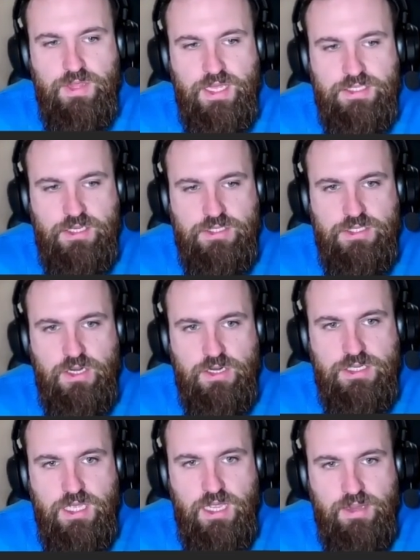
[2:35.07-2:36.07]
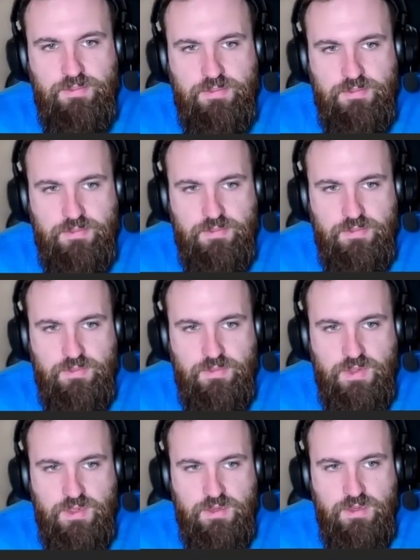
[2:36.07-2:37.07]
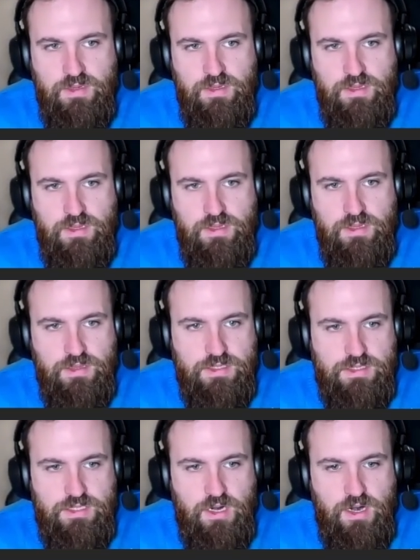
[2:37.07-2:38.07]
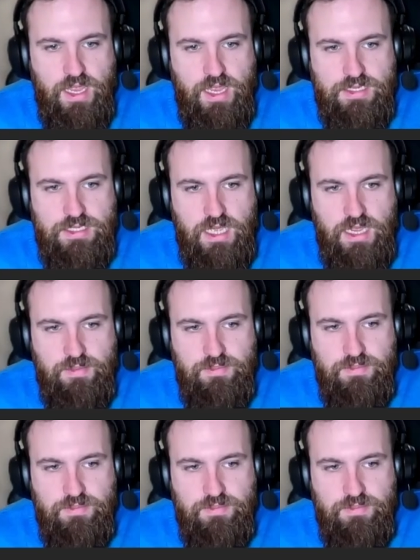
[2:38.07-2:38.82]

our start time. This is our end time.